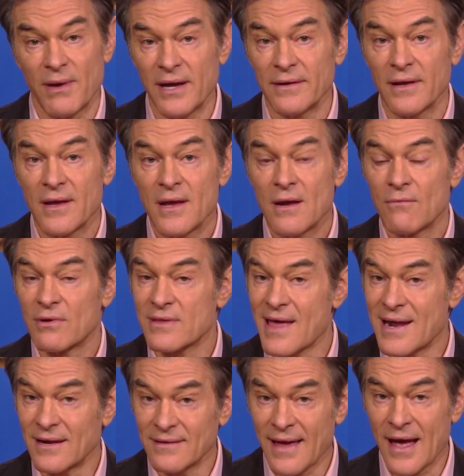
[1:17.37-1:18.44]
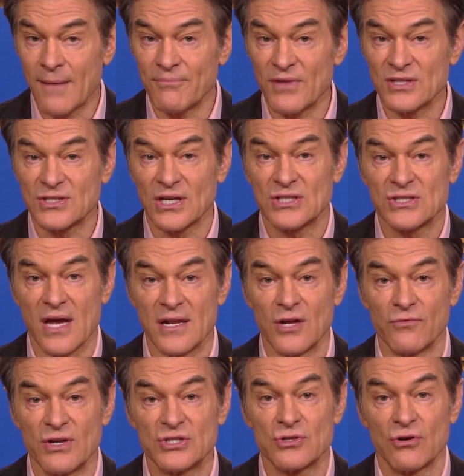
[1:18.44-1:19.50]
But without a doubt, it's
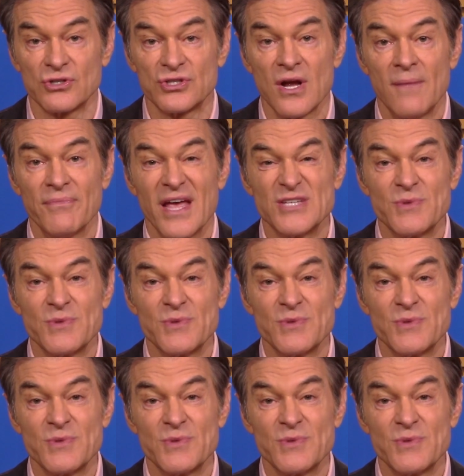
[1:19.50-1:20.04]
exciting research